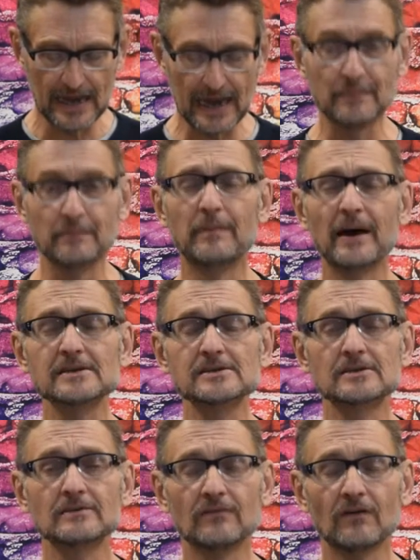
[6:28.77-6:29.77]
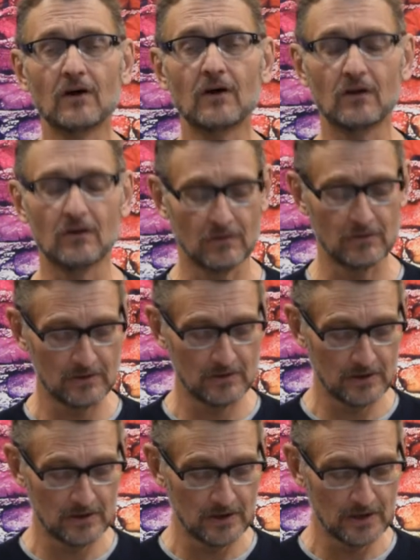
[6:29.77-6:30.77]
and best of all,
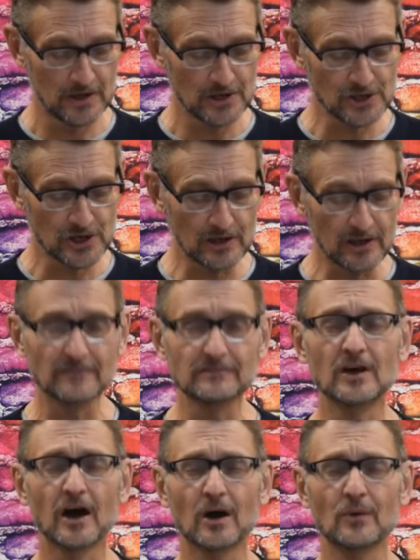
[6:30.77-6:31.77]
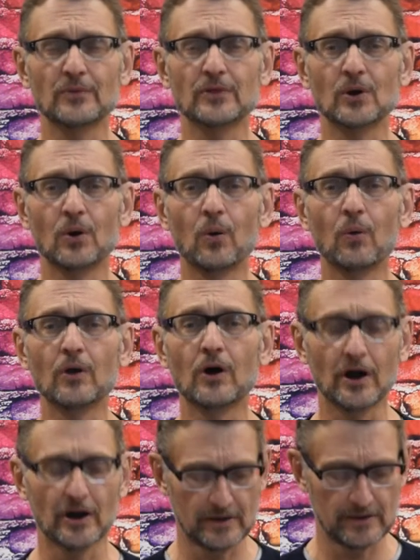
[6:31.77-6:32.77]
she loved God with her whole
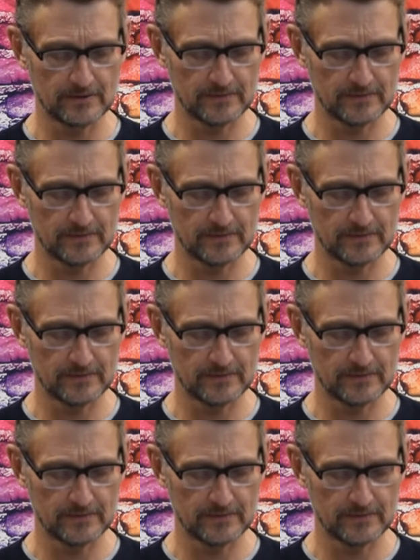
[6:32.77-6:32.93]
heart.